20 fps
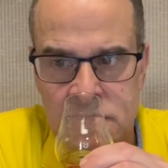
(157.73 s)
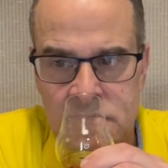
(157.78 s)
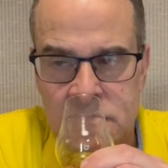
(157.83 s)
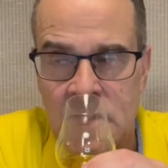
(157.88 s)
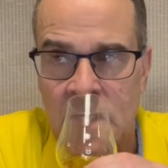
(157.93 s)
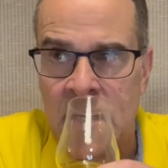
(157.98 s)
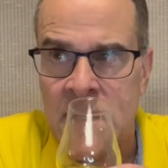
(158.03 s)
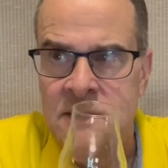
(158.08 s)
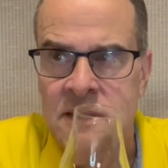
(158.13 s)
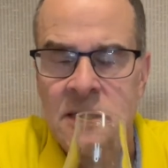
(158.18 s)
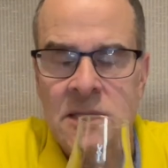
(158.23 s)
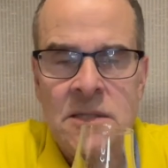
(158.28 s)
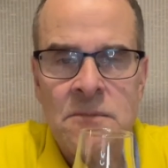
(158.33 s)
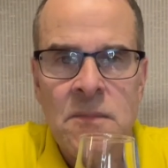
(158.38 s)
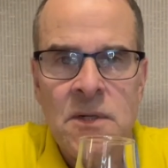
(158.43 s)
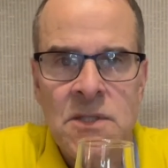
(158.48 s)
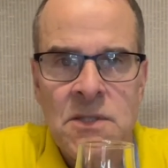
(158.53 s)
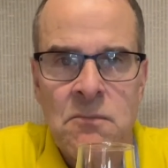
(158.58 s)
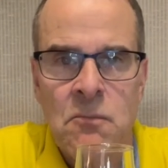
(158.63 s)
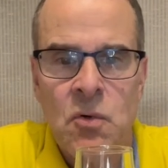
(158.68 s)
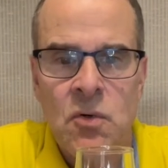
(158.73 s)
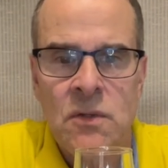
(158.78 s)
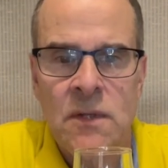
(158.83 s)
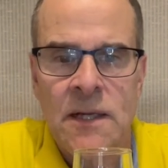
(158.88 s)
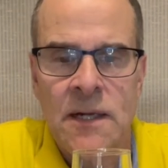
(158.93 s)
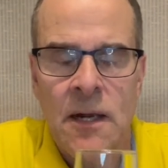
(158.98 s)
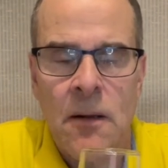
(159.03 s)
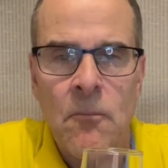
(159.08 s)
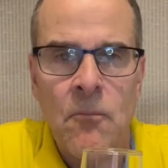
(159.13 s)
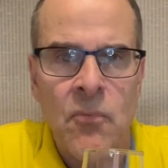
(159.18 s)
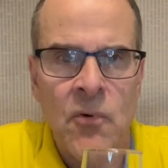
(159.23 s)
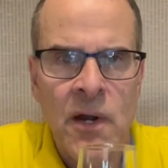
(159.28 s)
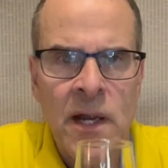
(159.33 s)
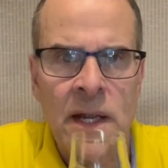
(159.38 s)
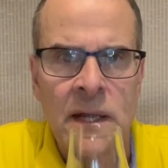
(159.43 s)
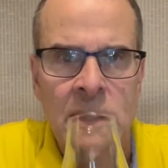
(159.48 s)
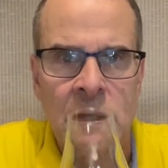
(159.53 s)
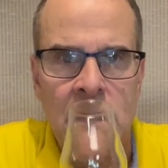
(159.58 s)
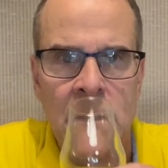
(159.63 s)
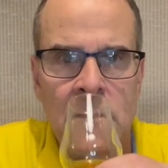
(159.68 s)
It actually smells more like a
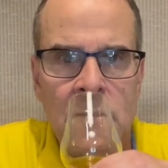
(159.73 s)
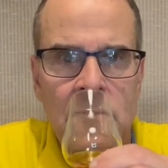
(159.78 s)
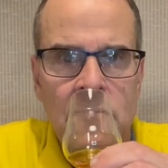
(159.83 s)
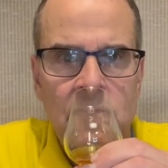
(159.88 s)
brandy.